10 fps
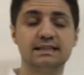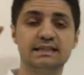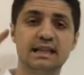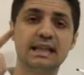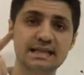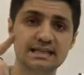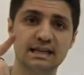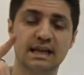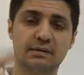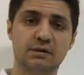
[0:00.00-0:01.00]
The
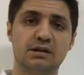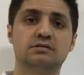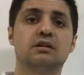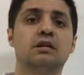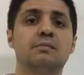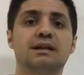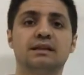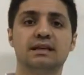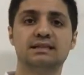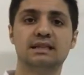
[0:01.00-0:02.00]
last thing I'm going to talk
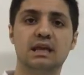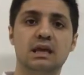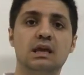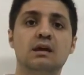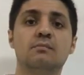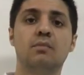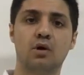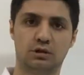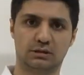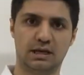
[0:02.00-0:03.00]
about is the
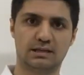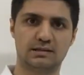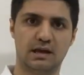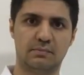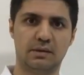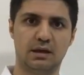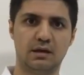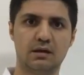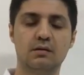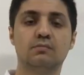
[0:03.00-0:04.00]
broadcast
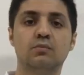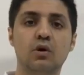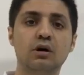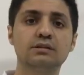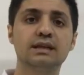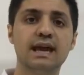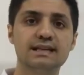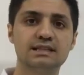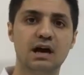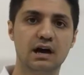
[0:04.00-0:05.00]
IP.
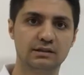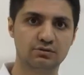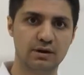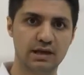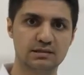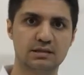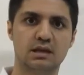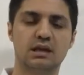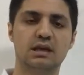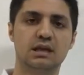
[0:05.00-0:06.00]
Broadcast
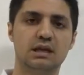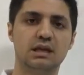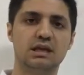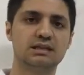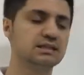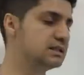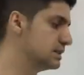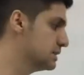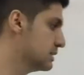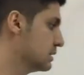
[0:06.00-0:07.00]
address is,
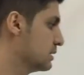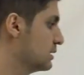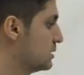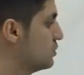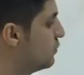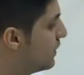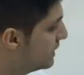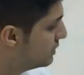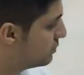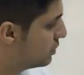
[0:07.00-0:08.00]
to
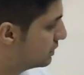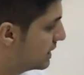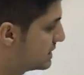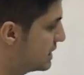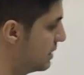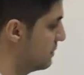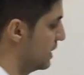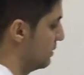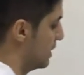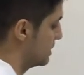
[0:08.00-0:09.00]
find the broadcast
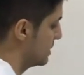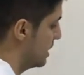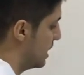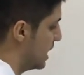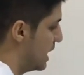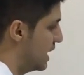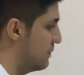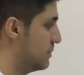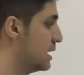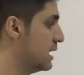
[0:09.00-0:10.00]
IP address,
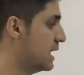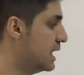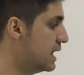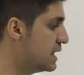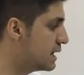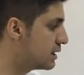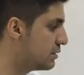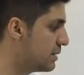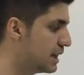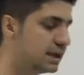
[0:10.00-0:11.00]
I'm
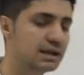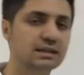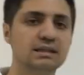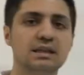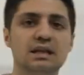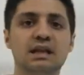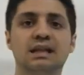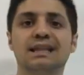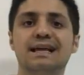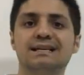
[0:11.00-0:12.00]
incrementing the
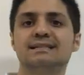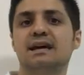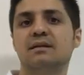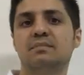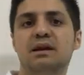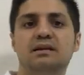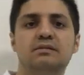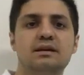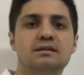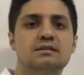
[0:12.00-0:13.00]
last IP
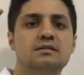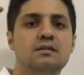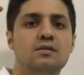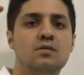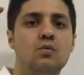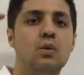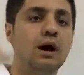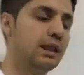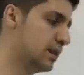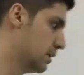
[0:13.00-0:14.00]
address
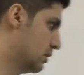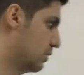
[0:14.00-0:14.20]
1.